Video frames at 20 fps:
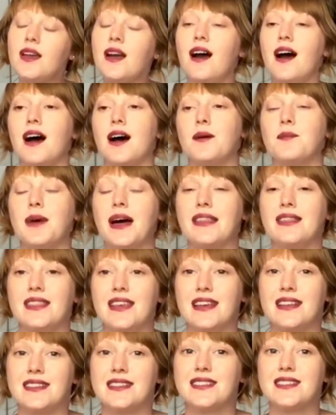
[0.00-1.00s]
And
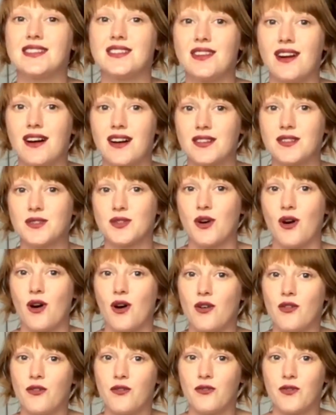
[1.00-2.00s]
it starts
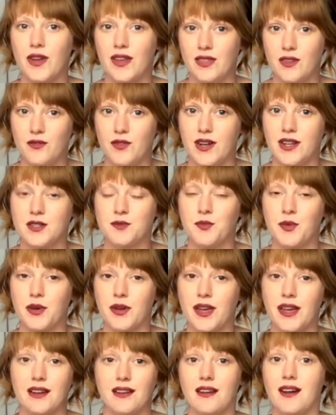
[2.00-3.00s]
off in the first book
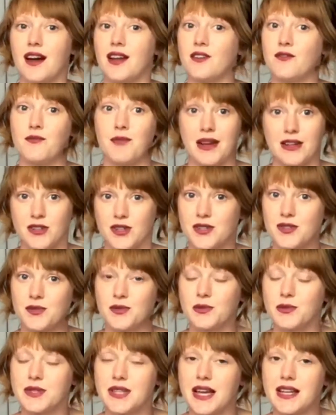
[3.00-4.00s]
in a kind of magic
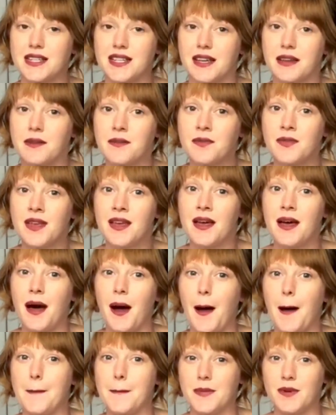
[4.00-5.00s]
school setting,
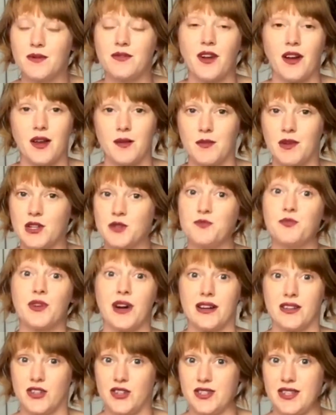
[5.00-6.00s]
but very much
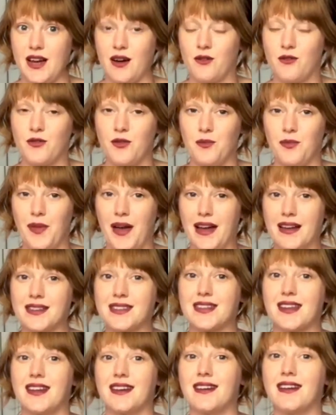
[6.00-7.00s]
branches out from that
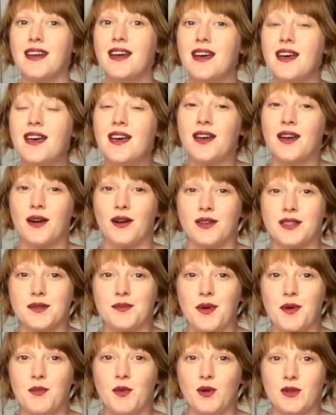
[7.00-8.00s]
and goes a
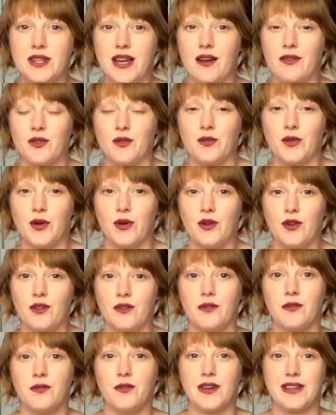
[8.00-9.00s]
bit more down the route of
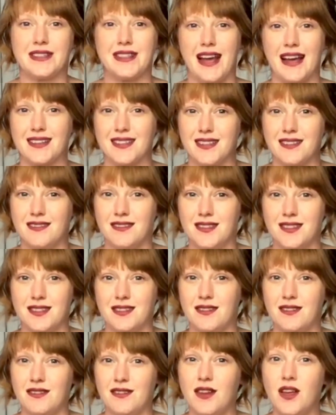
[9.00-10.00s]
assassins
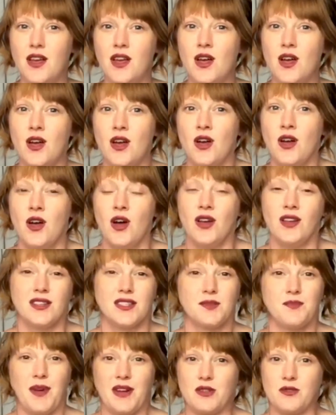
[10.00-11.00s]
and
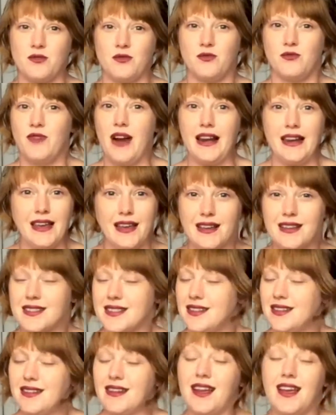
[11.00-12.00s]
special relics,
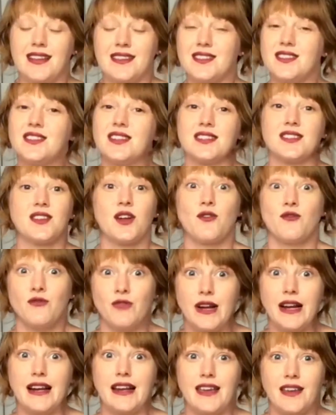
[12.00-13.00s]
and it's just a
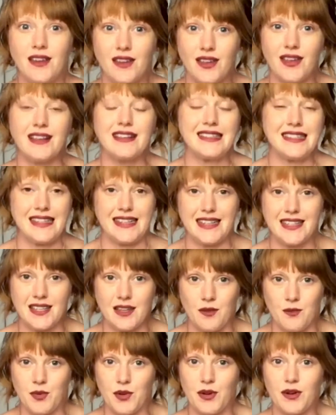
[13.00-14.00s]
really
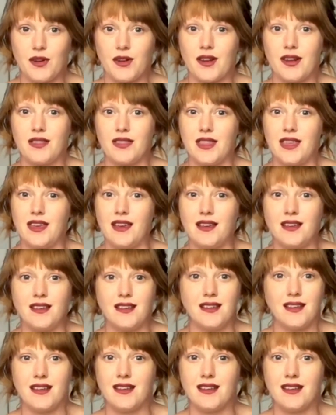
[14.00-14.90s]
exciting book. The